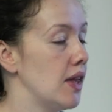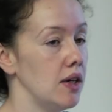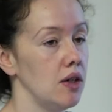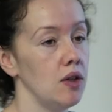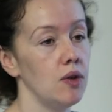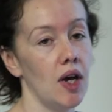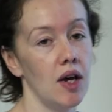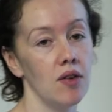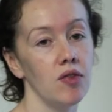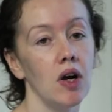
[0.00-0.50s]
then
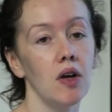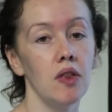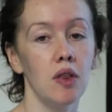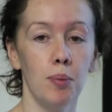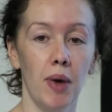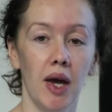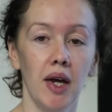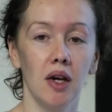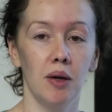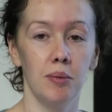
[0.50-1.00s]
you'd have other
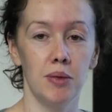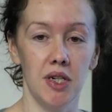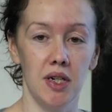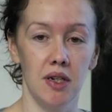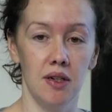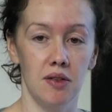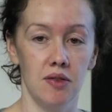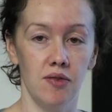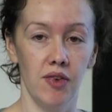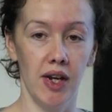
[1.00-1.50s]
backup
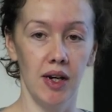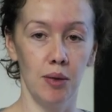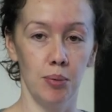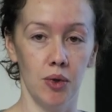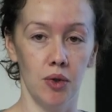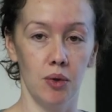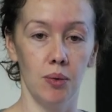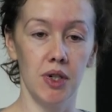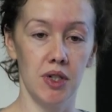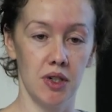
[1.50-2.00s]
genes
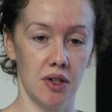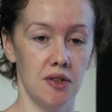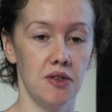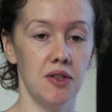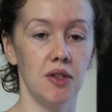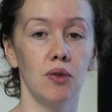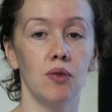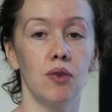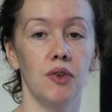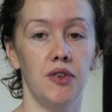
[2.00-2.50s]
available which could
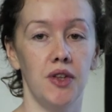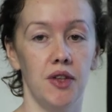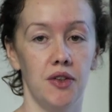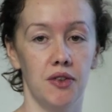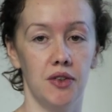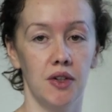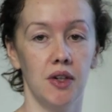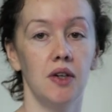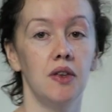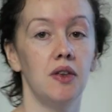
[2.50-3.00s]
still
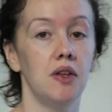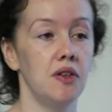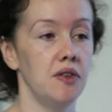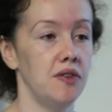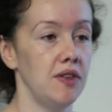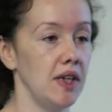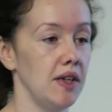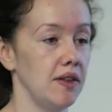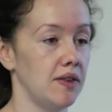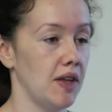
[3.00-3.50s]
resist the
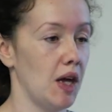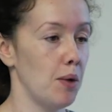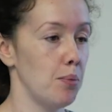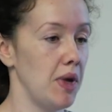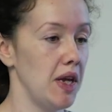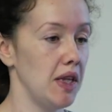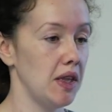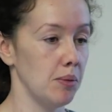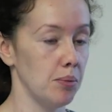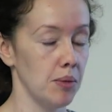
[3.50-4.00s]
disease, and that
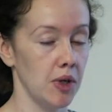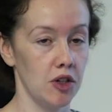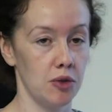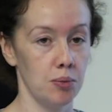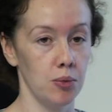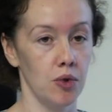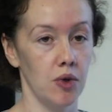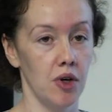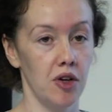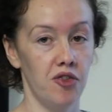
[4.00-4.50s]
made them
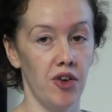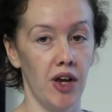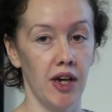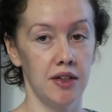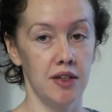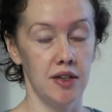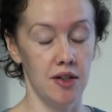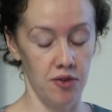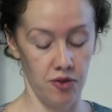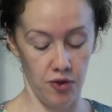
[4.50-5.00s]
much more
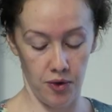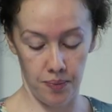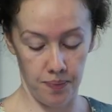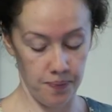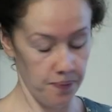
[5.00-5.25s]
effective.